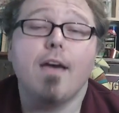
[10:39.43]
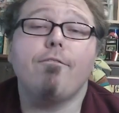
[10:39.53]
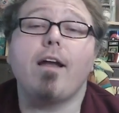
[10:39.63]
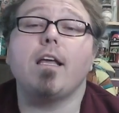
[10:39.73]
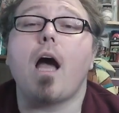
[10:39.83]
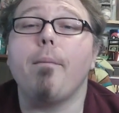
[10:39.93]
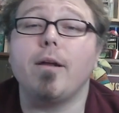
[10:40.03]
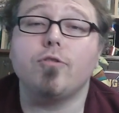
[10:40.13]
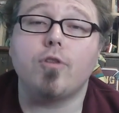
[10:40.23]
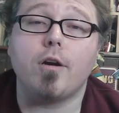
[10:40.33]
Finally,
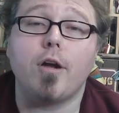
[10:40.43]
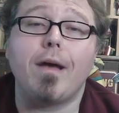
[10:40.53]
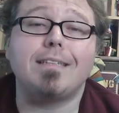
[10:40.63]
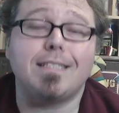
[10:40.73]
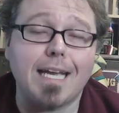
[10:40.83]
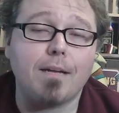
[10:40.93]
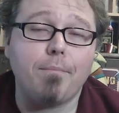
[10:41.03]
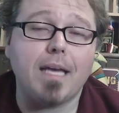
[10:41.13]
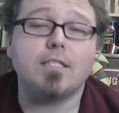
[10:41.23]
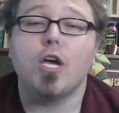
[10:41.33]
Ahmed Rosario has second
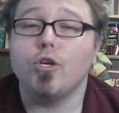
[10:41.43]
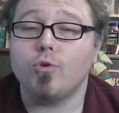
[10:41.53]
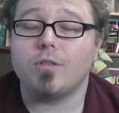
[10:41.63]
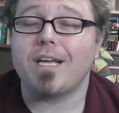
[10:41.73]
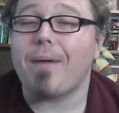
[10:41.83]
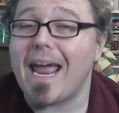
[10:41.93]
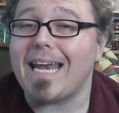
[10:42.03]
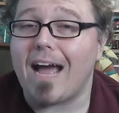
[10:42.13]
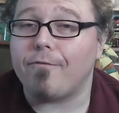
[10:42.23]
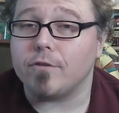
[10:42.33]
base, shortstop,
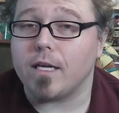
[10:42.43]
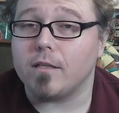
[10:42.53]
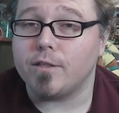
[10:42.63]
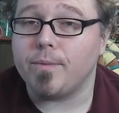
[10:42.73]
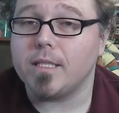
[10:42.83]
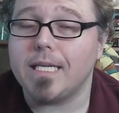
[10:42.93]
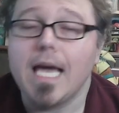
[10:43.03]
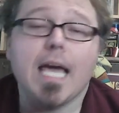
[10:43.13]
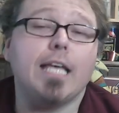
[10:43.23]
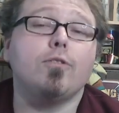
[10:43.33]
and outfield eligibility,
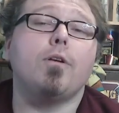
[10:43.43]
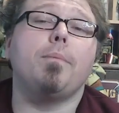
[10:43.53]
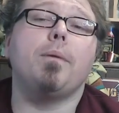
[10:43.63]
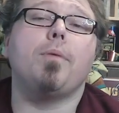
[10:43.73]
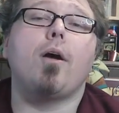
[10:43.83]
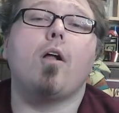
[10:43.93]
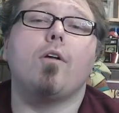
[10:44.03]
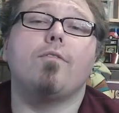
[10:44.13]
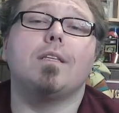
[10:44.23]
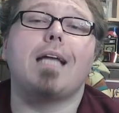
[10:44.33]
is going to be a player all
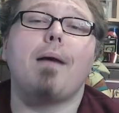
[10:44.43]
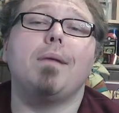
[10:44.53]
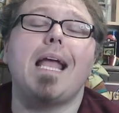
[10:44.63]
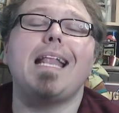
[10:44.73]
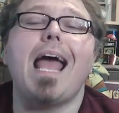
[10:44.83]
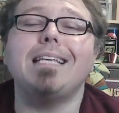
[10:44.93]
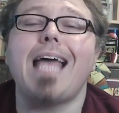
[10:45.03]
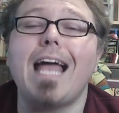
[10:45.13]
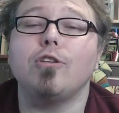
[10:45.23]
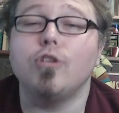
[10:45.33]
over the diamond and has
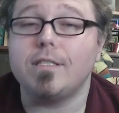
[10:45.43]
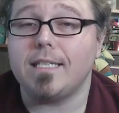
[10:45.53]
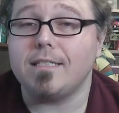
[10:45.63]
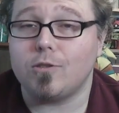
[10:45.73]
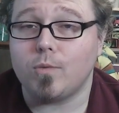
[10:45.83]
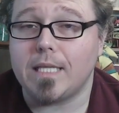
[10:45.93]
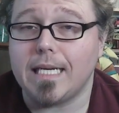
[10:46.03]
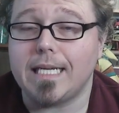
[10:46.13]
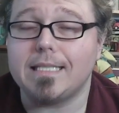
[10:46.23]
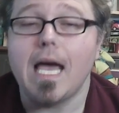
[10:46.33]
had good seasons with the
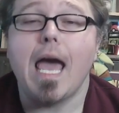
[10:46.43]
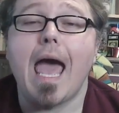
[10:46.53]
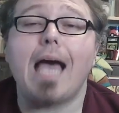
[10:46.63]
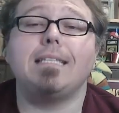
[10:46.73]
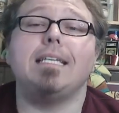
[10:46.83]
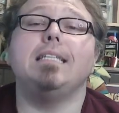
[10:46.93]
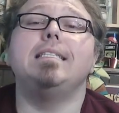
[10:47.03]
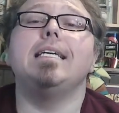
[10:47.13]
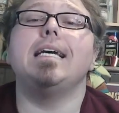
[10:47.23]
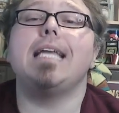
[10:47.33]
Indians as he
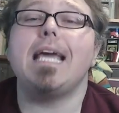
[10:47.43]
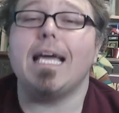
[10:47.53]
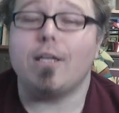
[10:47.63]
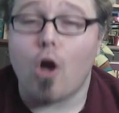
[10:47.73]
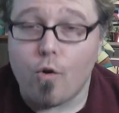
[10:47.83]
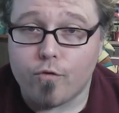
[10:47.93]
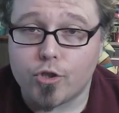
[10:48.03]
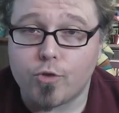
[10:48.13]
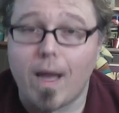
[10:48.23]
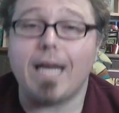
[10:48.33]
did hit over
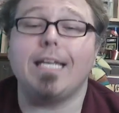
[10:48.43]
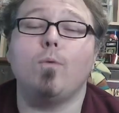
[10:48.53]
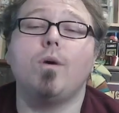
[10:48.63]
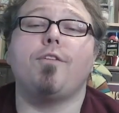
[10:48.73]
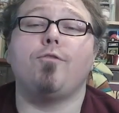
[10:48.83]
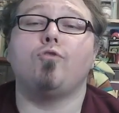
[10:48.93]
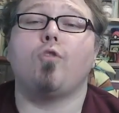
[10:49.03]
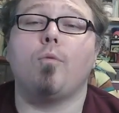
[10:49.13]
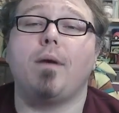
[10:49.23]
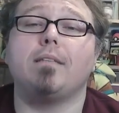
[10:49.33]
280 with a few
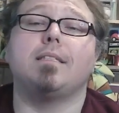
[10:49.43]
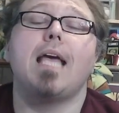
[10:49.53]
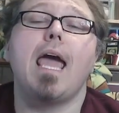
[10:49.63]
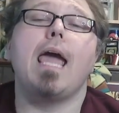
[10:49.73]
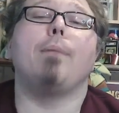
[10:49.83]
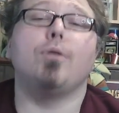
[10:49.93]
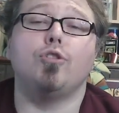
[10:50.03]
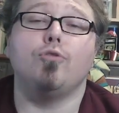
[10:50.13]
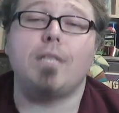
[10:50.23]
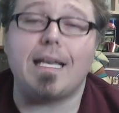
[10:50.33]
stolen bases and
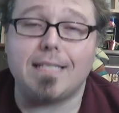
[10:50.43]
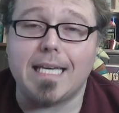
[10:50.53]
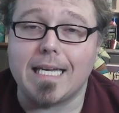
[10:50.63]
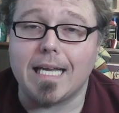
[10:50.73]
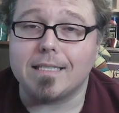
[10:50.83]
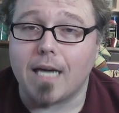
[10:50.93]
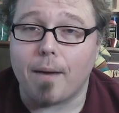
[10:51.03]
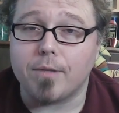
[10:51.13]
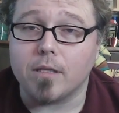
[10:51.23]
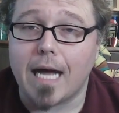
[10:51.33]
produced as he hit
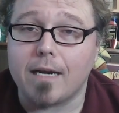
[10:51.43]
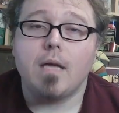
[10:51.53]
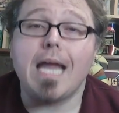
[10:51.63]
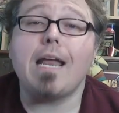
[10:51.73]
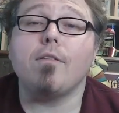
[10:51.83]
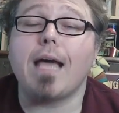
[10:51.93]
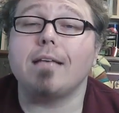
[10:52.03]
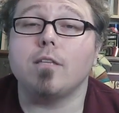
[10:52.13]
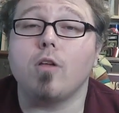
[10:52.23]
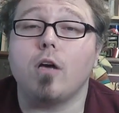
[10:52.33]
atop the lineup. And now the
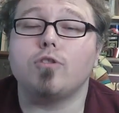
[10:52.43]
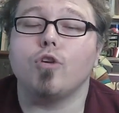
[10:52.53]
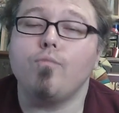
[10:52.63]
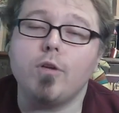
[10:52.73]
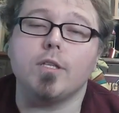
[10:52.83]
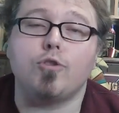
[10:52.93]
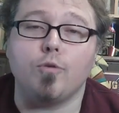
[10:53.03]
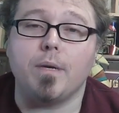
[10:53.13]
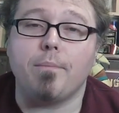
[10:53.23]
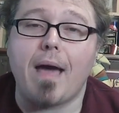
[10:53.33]
guys they lost, really
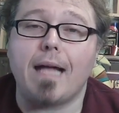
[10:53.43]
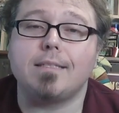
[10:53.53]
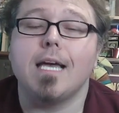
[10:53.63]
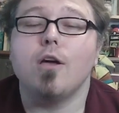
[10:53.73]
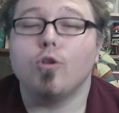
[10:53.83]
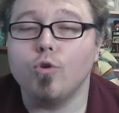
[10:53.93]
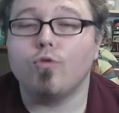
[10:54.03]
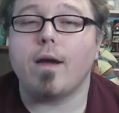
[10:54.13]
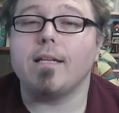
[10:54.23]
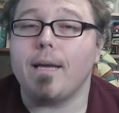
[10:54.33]
two big bats,
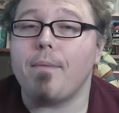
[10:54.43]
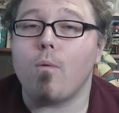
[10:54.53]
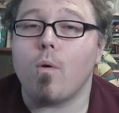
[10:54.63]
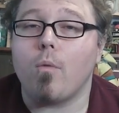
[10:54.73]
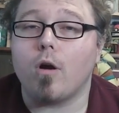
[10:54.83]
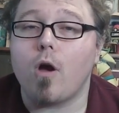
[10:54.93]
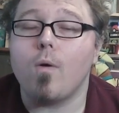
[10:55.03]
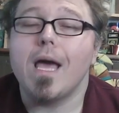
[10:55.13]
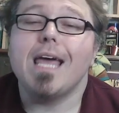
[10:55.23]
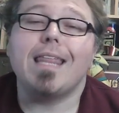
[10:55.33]
Luke Raley and Manuel
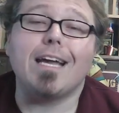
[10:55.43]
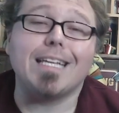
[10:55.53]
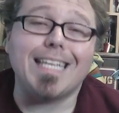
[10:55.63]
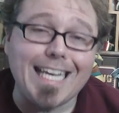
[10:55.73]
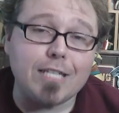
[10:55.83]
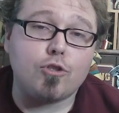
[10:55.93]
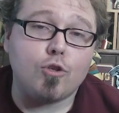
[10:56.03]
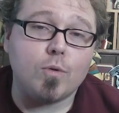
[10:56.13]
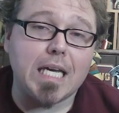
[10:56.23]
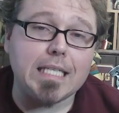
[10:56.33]
Margot. They could each
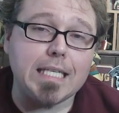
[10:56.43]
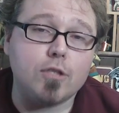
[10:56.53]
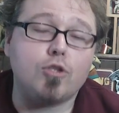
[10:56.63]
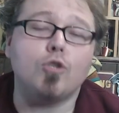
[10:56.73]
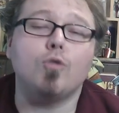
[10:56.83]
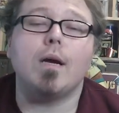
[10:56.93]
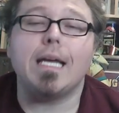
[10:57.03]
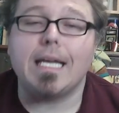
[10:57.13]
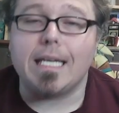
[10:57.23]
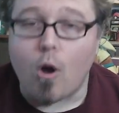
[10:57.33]
do what they needed to,
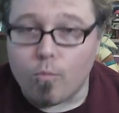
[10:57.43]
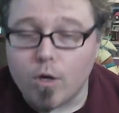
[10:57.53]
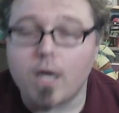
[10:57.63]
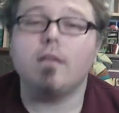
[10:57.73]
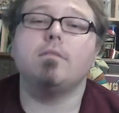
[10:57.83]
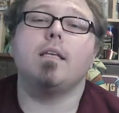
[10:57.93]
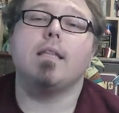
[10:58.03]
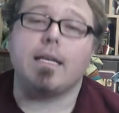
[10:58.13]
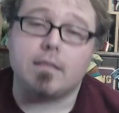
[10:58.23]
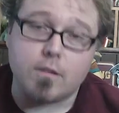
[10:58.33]
hitting home runs,
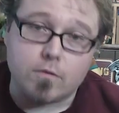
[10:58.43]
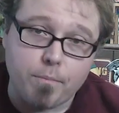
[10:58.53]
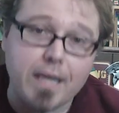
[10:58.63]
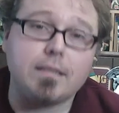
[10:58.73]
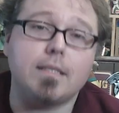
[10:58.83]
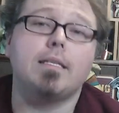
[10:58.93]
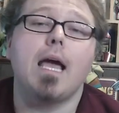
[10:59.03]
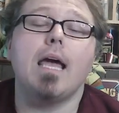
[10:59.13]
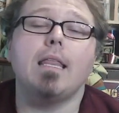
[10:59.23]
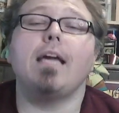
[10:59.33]
they could steal some bases,
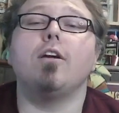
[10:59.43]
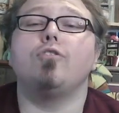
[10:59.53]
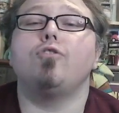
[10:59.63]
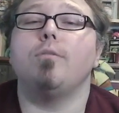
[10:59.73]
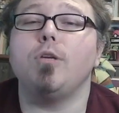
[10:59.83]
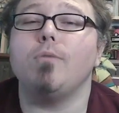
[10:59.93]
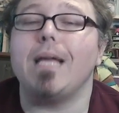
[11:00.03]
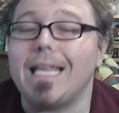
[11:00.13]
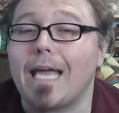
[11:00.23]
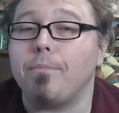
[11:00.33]
they could contribute
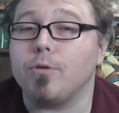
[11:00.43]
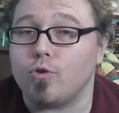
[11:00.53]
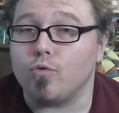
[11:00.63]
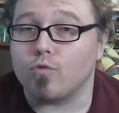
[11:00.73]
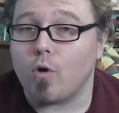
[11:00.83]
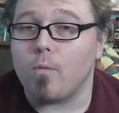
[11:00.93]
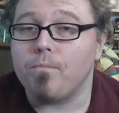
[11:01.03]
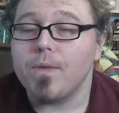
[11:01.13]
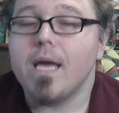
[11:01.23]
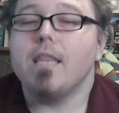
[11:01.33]
in a platoon role.
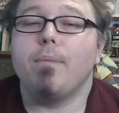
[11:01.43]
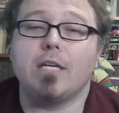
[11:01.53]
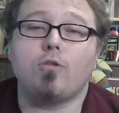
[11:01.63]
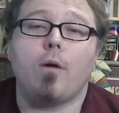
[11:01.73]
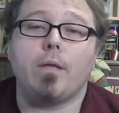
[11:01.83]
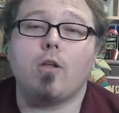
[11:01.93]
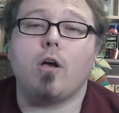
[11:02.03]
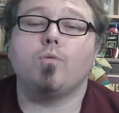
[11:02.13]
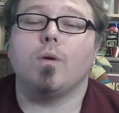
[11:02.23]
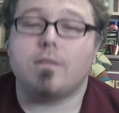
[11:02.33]
The biggest arm they
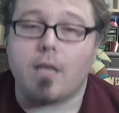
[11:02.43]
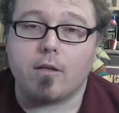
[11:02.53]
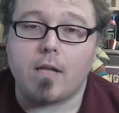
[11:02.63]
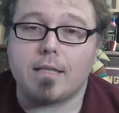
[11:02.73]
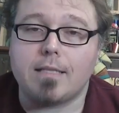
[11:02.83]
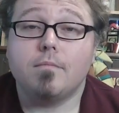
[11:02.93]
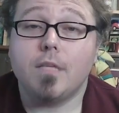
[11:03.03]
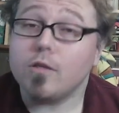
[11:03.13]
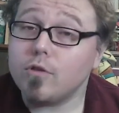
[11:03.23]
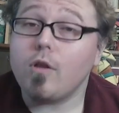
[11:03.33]
lost was Tyler Glasnow.
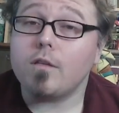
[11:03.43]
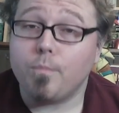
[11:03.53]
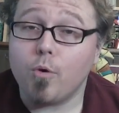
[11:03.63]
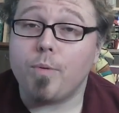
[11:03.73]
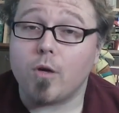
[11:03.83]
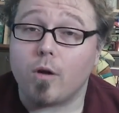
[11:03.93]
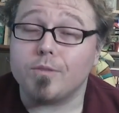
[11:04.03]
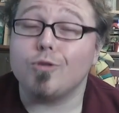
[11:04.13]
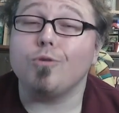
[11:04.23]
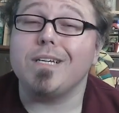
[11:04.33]
They also lost bullpen
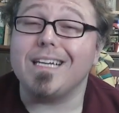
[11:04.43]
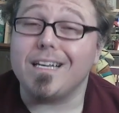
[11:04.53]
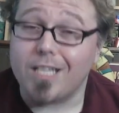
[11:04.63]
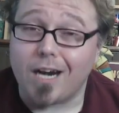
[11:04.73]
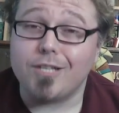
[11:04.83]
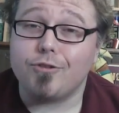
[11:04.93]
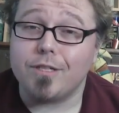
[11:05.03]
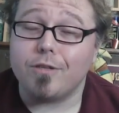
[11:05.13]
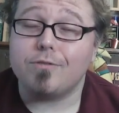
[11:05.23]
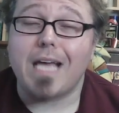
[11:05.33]
arms, including Yonny
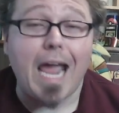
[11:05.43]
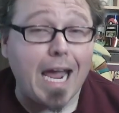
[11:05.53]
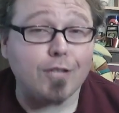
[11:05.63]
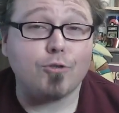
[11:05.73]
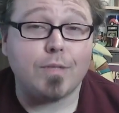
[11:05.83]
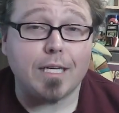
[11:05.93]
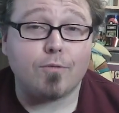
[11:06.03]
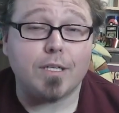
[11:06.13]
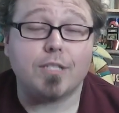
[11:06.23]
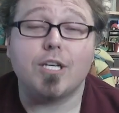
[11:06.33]
Chirinos, Andrew
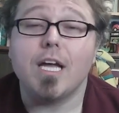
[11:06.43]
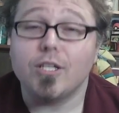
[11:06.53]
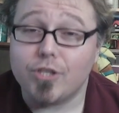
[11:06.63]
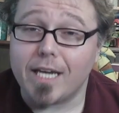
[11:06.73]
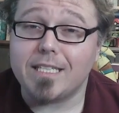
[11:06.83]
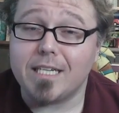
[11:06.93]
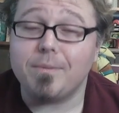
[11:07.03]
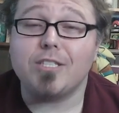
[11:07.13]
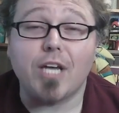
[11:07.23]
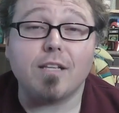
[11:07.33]
Kittredge, Jake
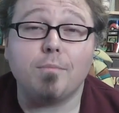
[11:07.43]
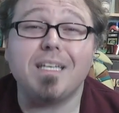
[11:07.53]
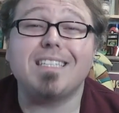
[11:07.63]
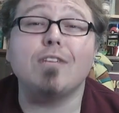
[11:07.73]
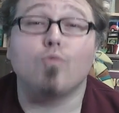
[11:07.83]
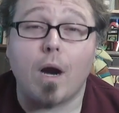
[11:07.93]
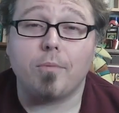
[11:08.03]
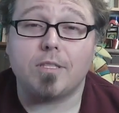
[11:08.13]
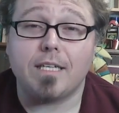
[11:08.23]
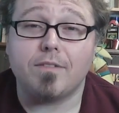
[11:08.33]
Diekman, Jalen Beeks, and
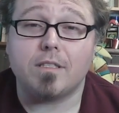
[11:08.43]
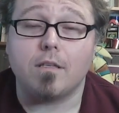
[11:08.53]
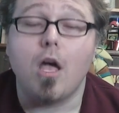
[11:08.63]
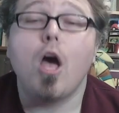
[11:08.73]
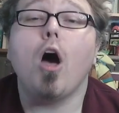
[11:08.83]
Robert Stevenson.